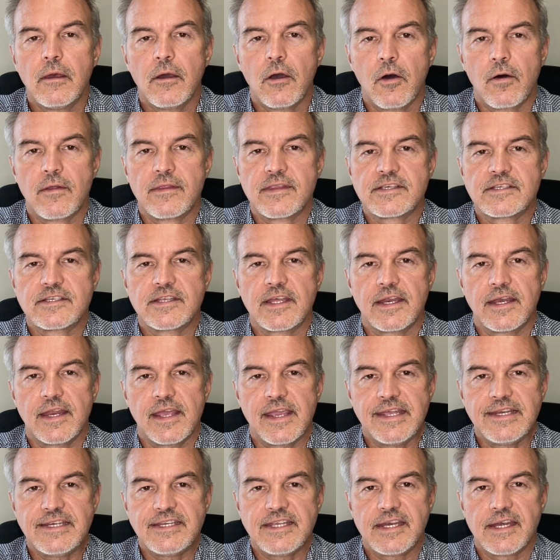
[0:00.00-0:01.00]
On this day in
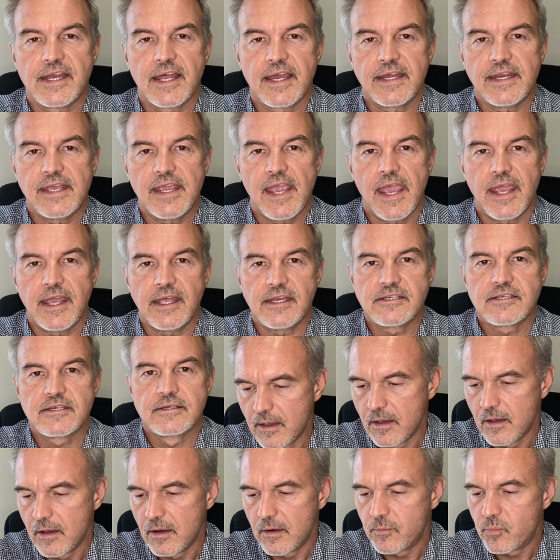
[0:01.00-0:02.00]
1898,
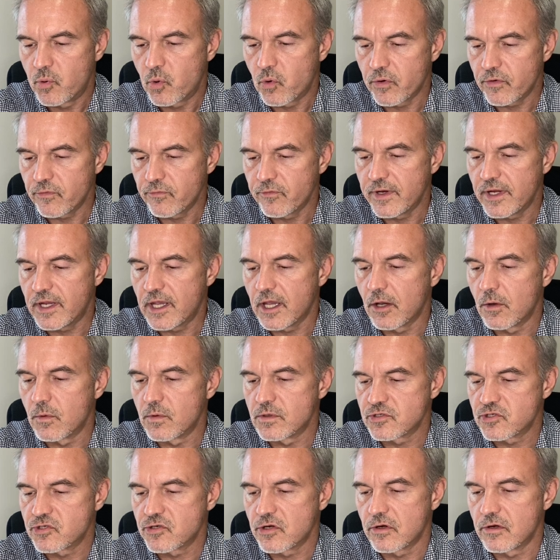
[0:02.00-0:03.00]
Puerto Rico
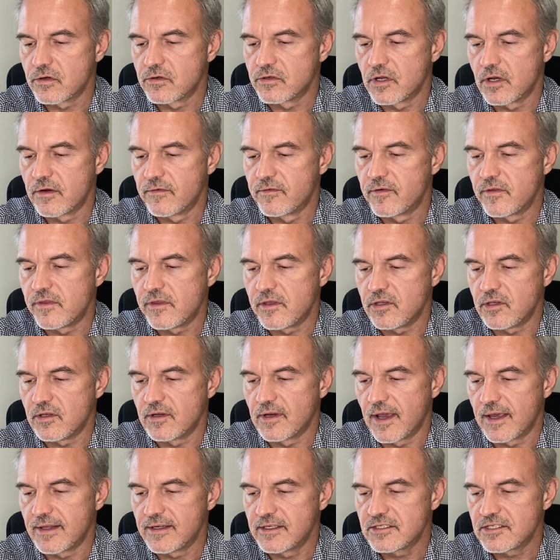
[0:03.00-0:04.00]
was turned over to the
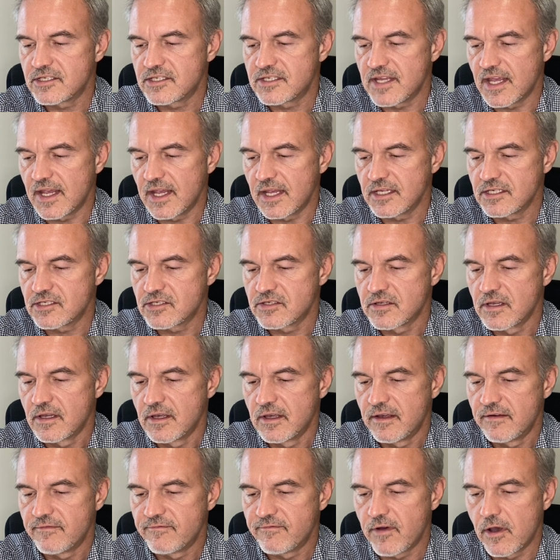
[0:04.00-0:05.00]
United States
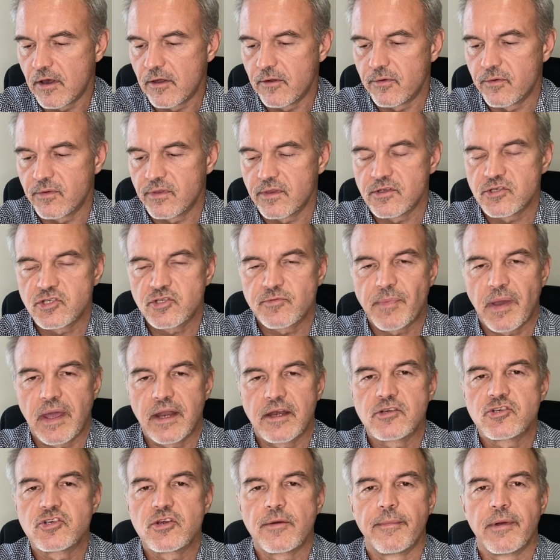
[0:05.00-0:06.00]
following the
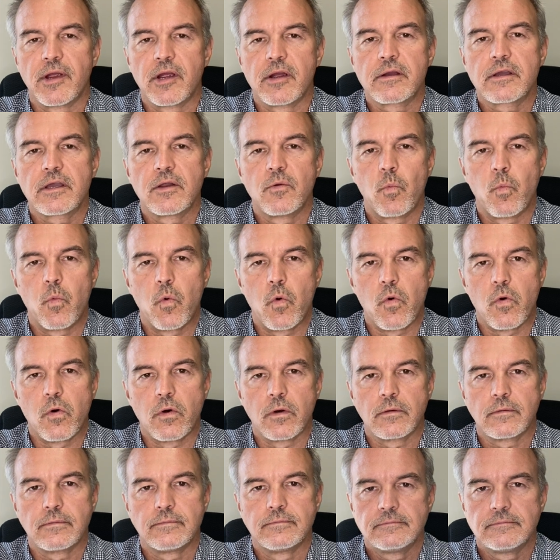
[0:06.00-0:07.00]
Spanish-American
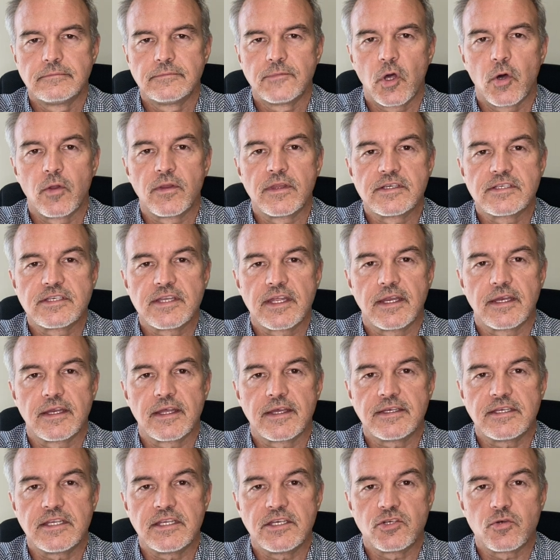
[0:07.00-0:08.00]
War. On this day in
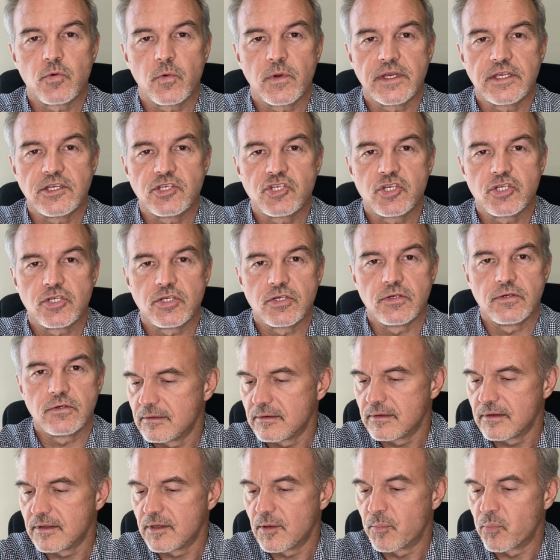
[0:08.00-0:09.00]
1922,
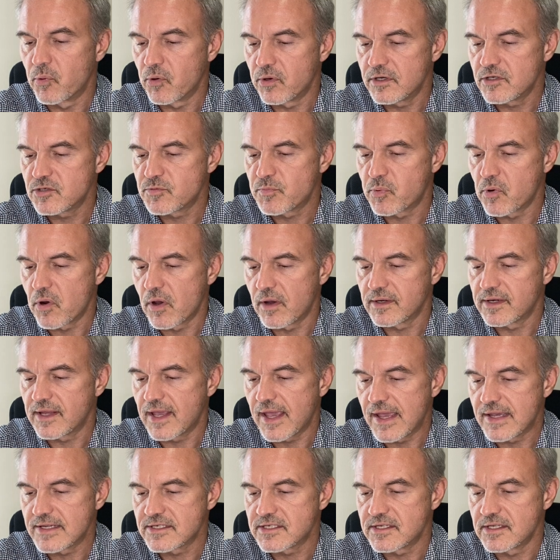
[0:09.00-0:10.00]
the British
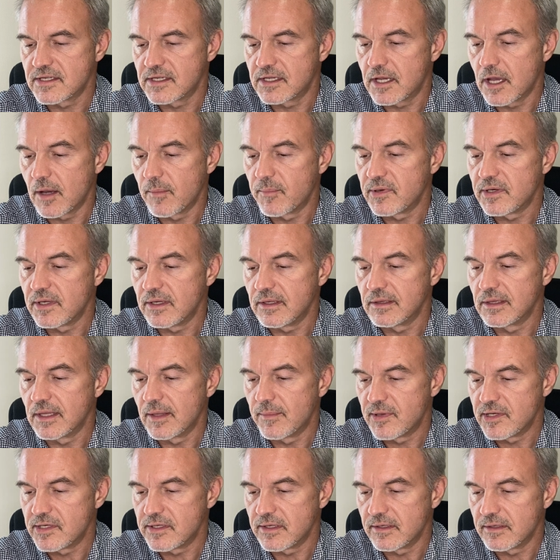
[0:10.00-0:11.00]
Broadcasting Company
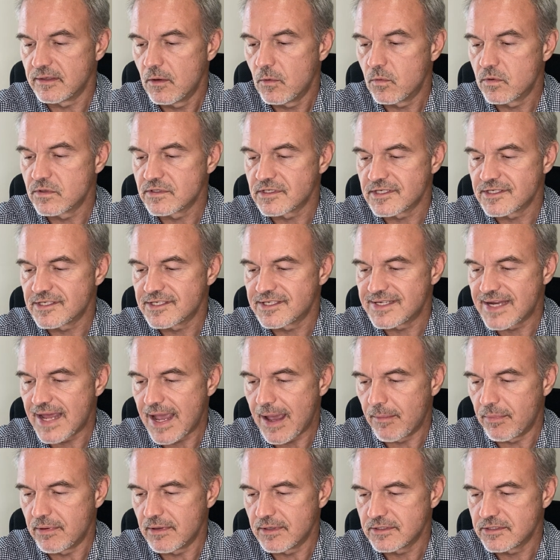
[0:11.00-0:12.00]
Limited was
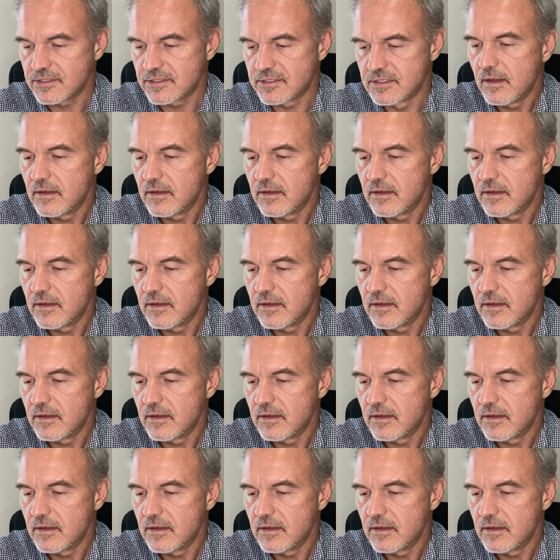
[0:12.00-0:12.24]
established